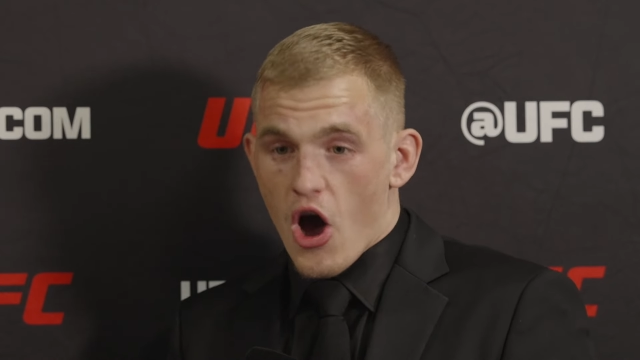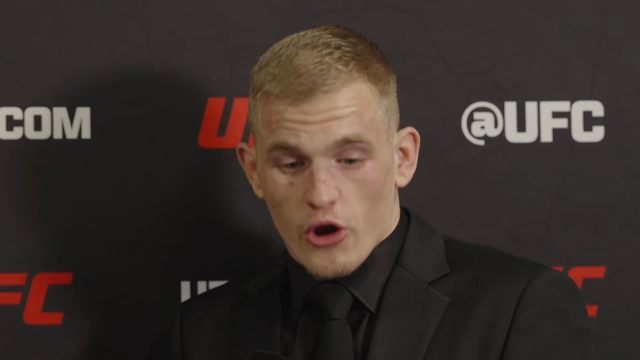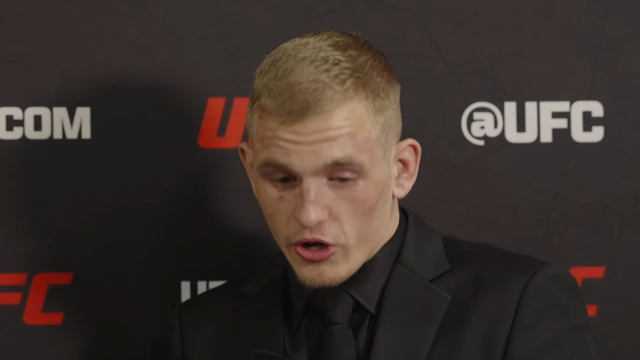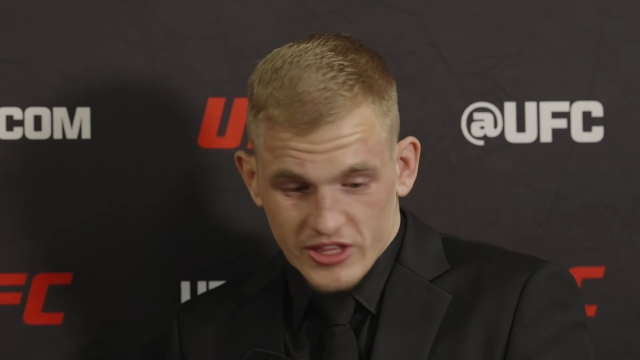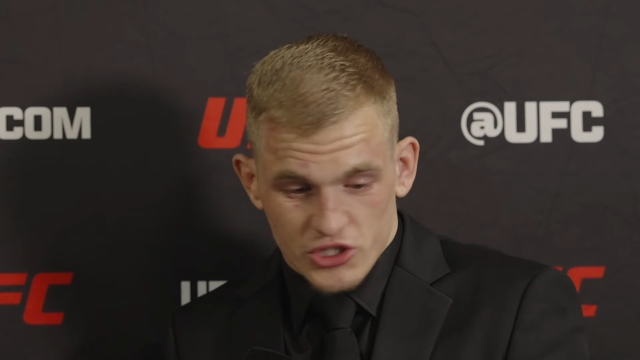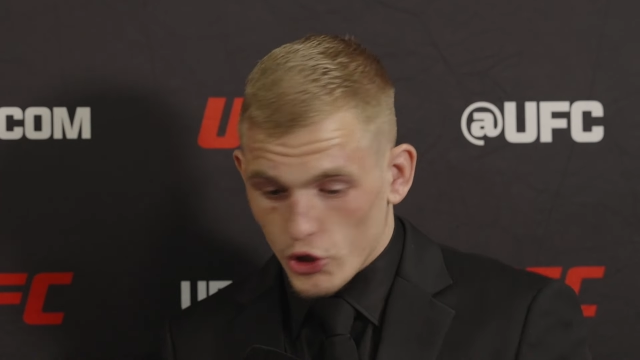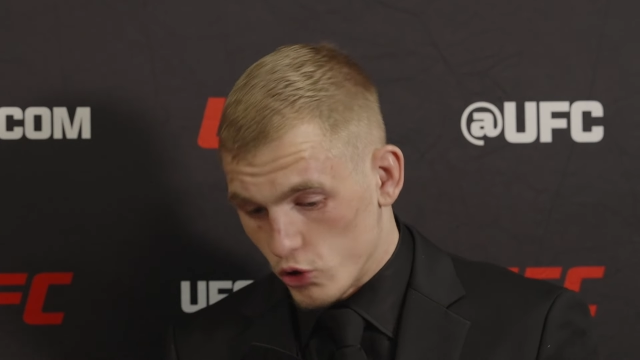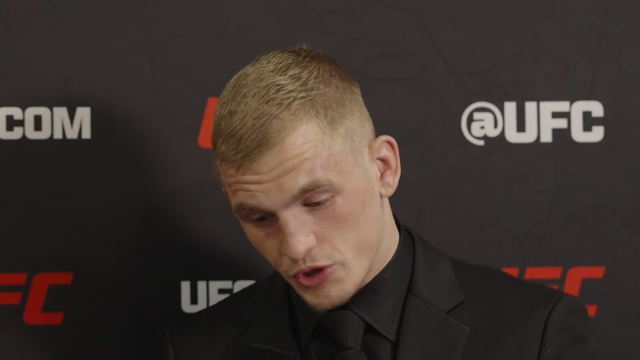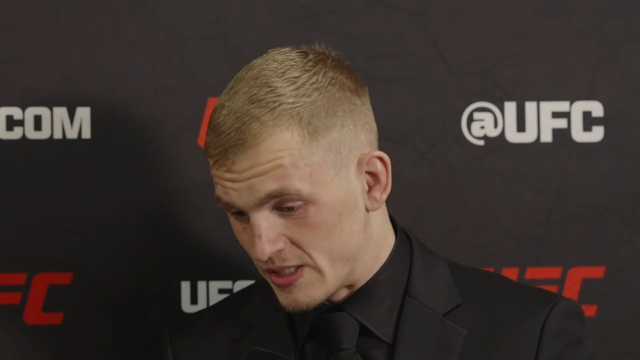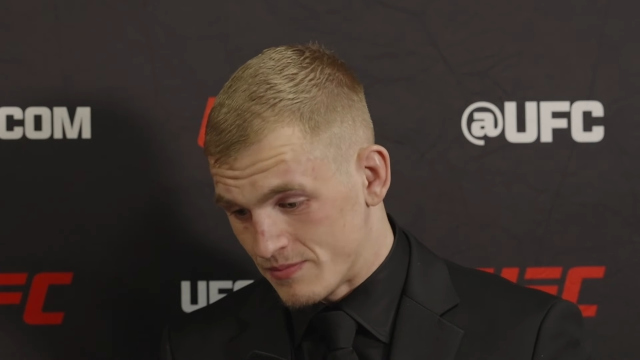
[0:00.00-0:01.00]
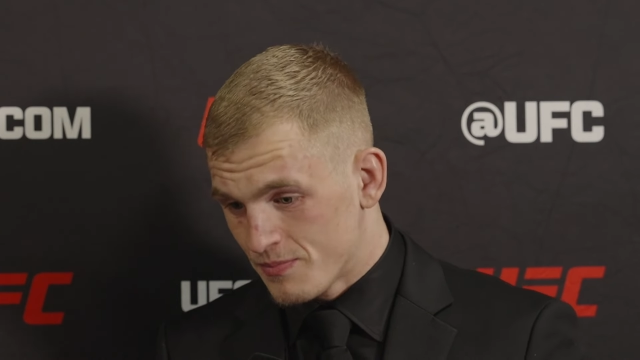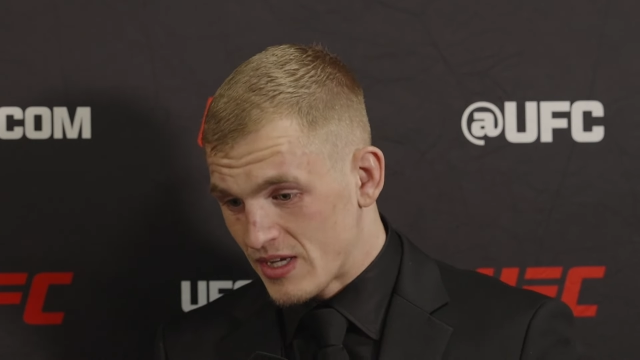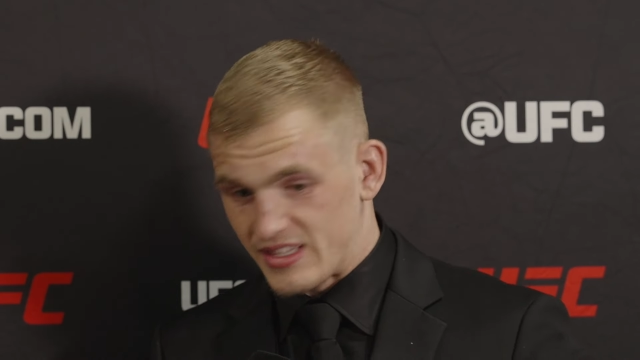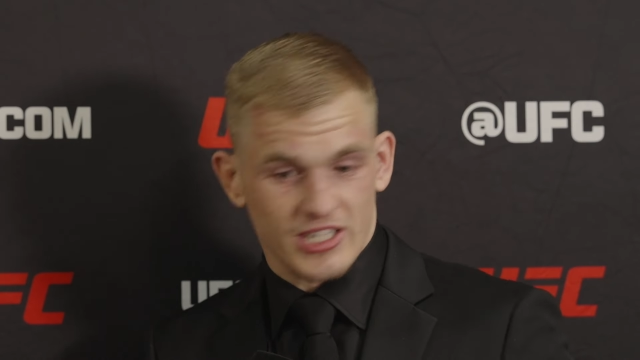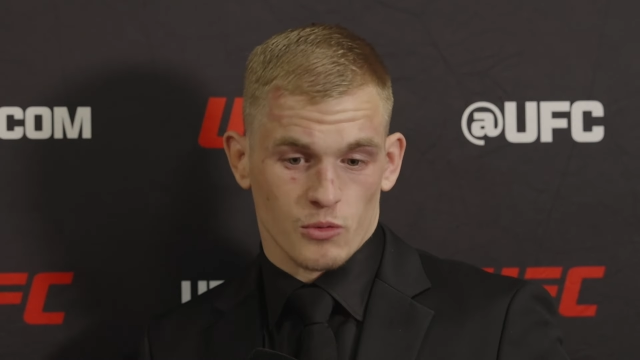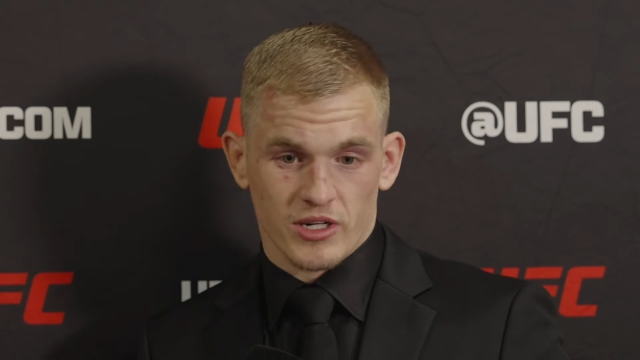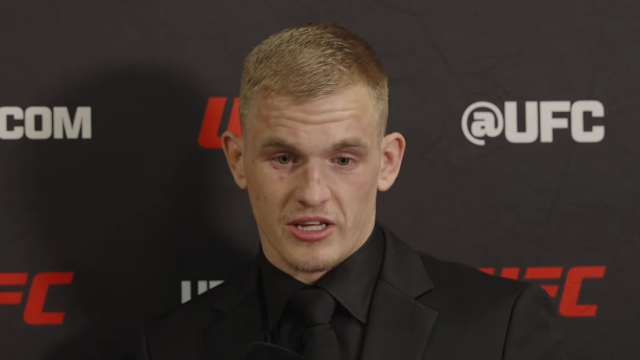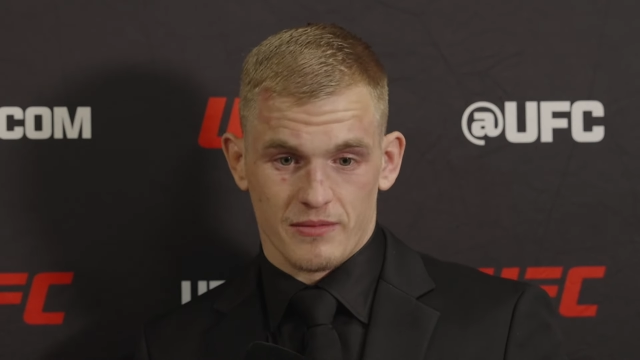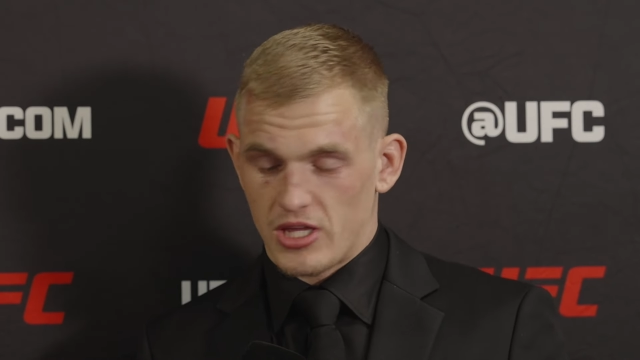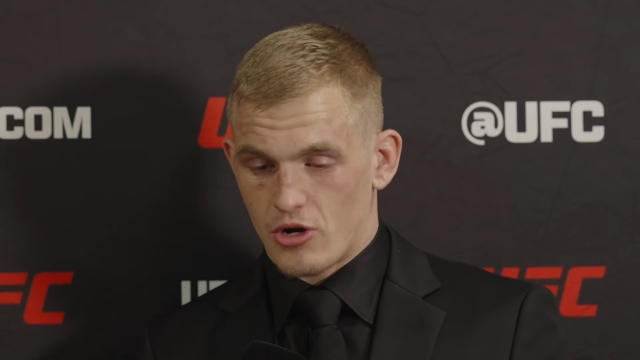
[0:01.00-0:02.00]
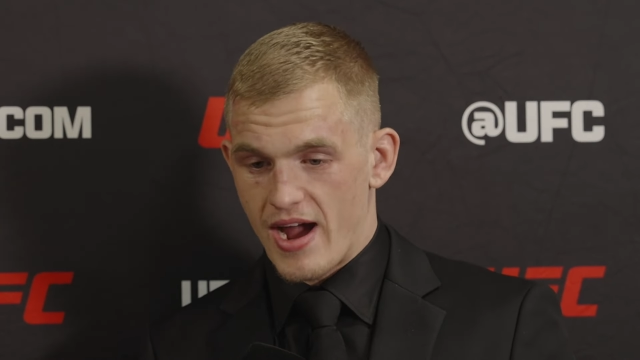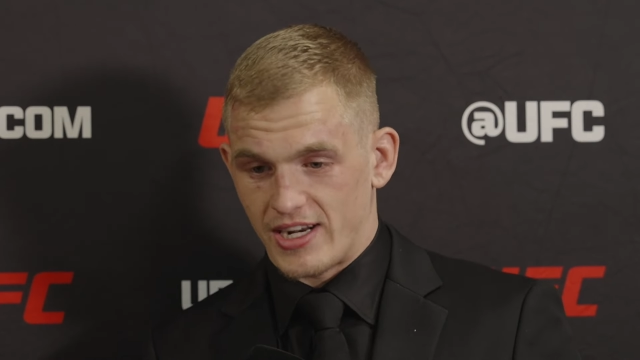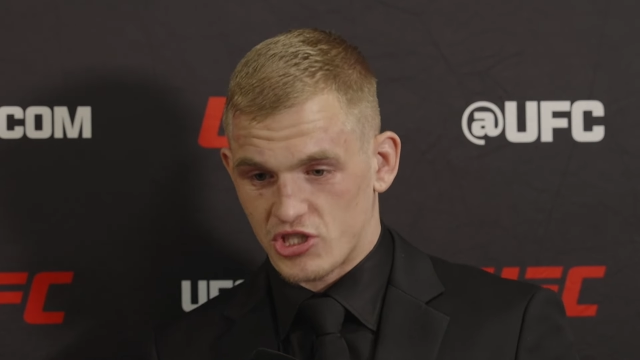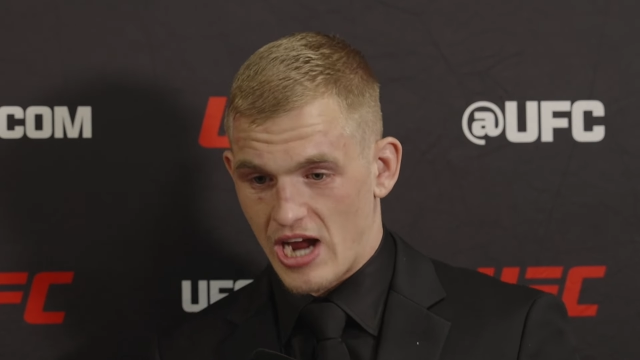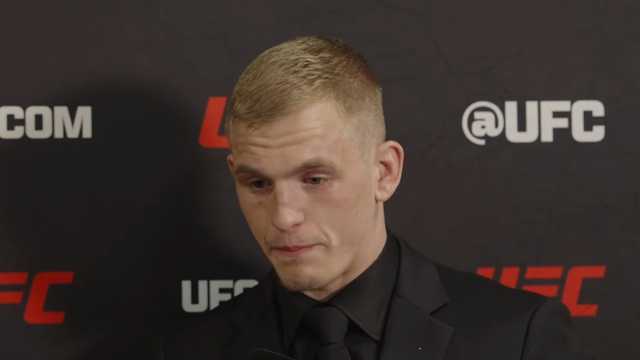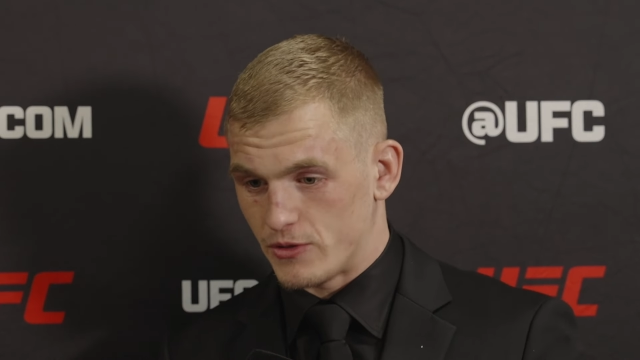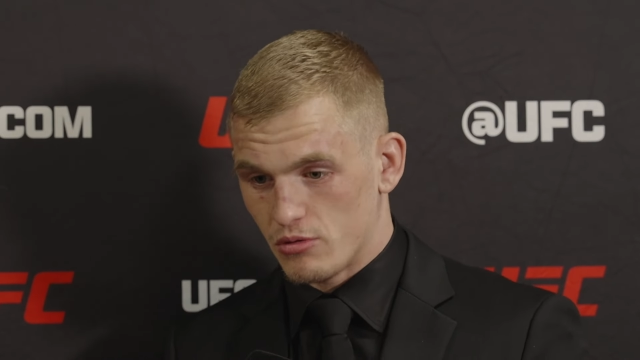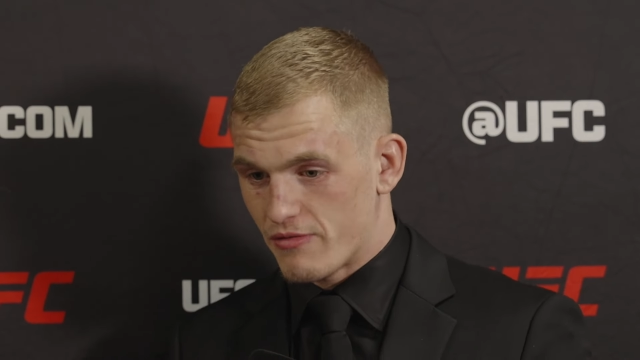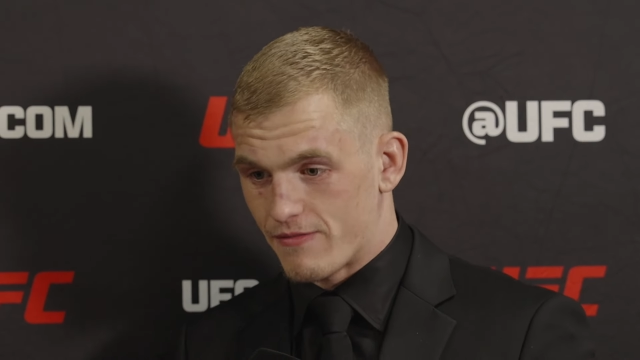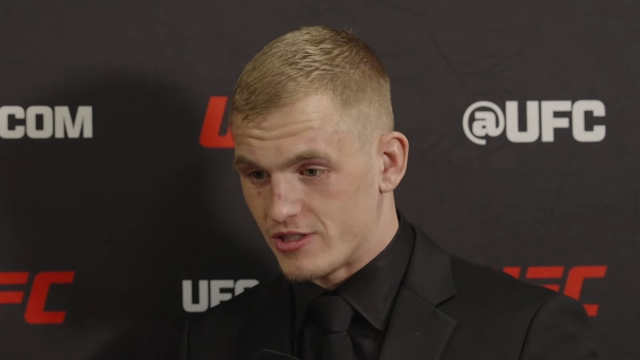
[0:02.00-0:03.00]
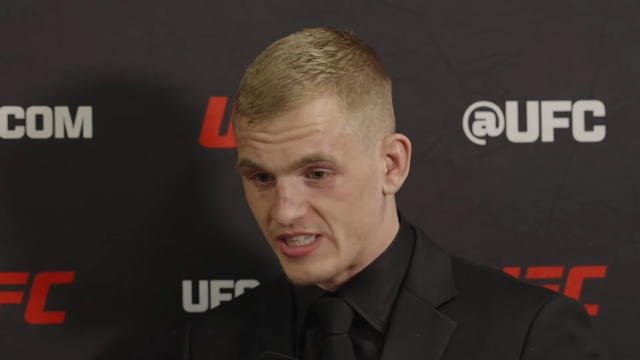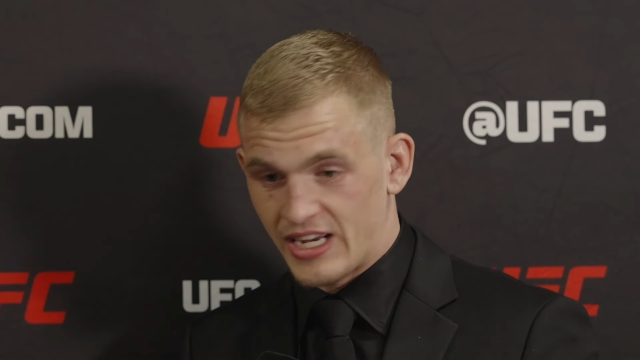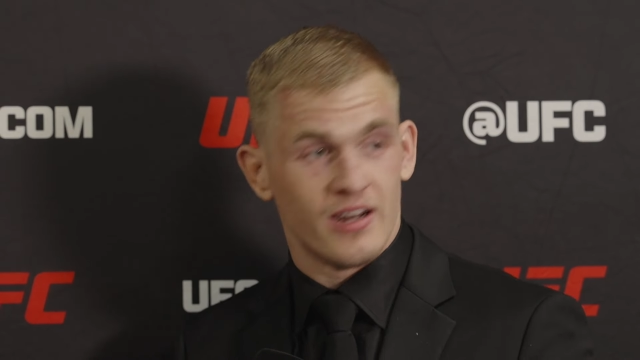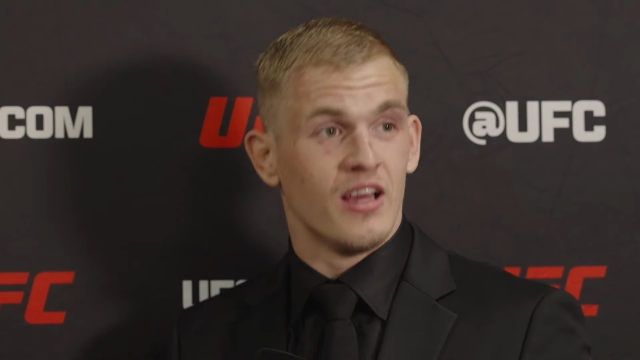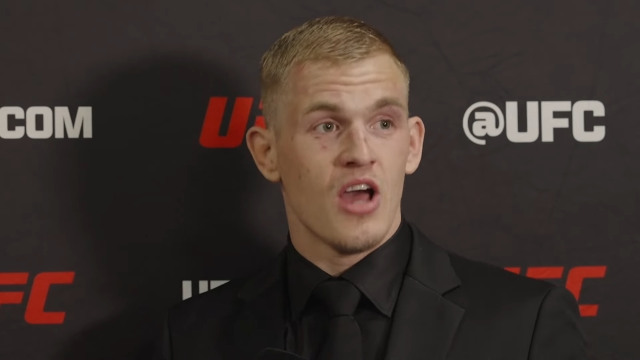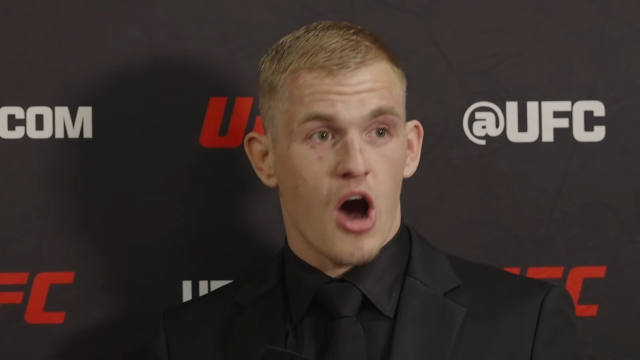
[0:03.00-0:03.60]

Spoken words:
Look, there's Usman. There's one of the greatest champions we've ever seen.